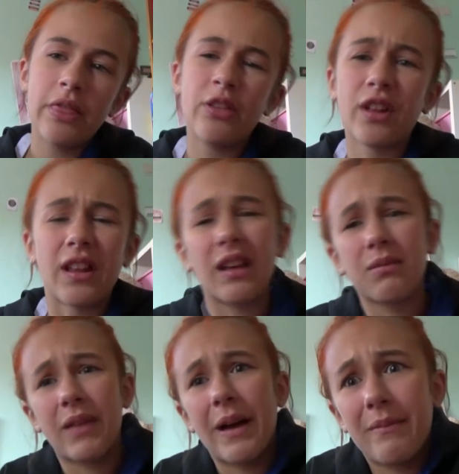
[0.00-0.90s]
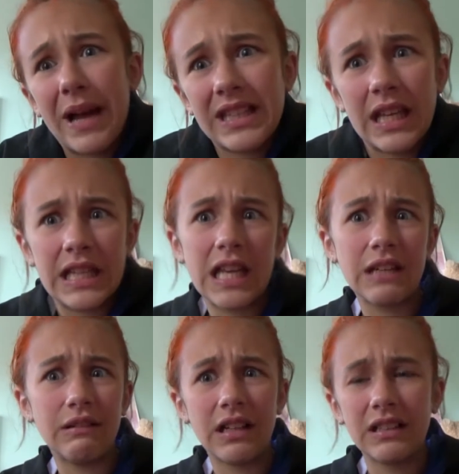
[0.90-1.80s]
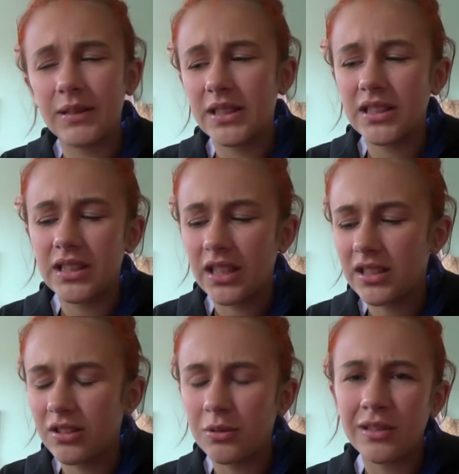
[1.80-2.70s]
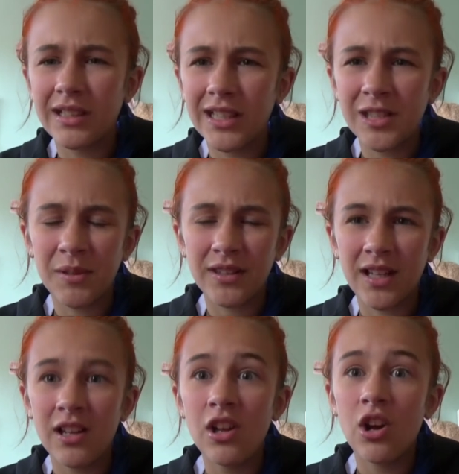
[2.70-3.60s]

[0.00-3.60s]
Not that like, that matters anyway, because like no one cares about that.